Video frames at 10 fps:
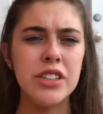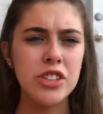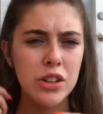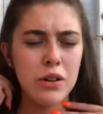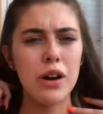
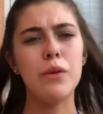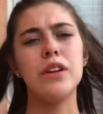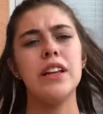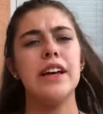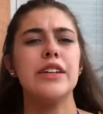so I want to
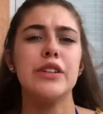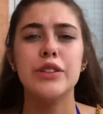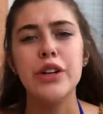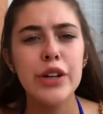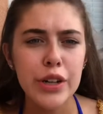like
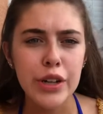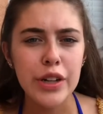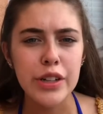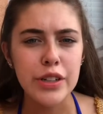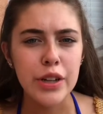look good, you